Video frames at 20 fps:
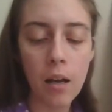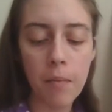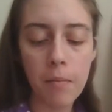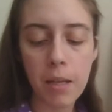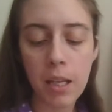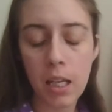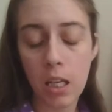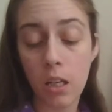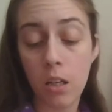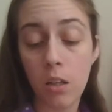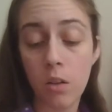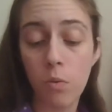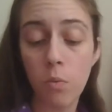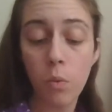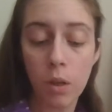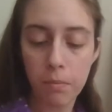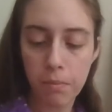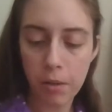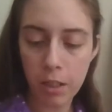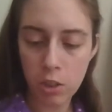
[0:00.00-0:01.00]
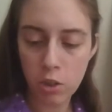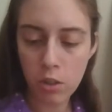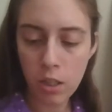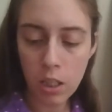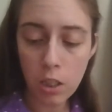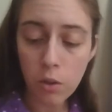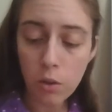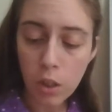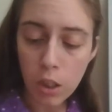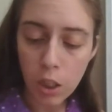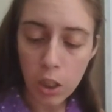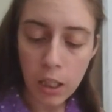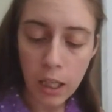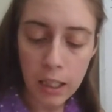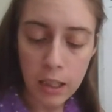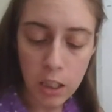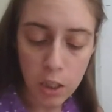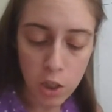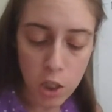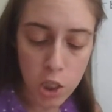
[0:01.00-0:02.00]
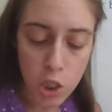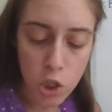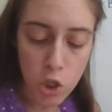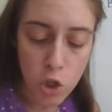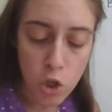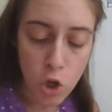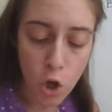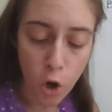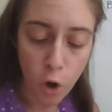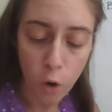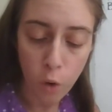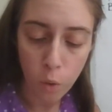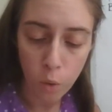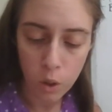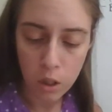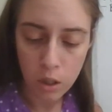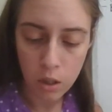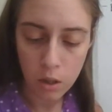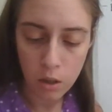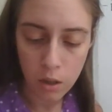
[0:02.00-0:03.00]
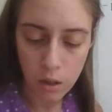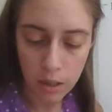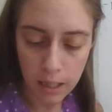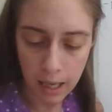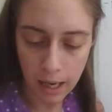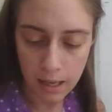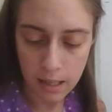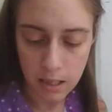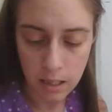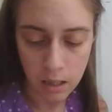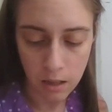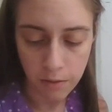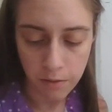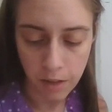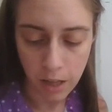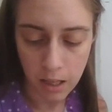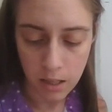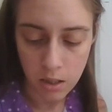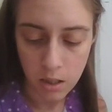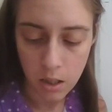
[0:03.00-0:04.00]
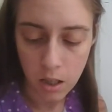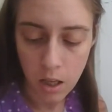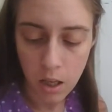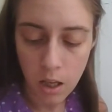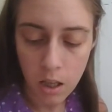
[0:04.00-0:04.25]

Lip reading: In one picture that you can look at, there is no gas in the flask.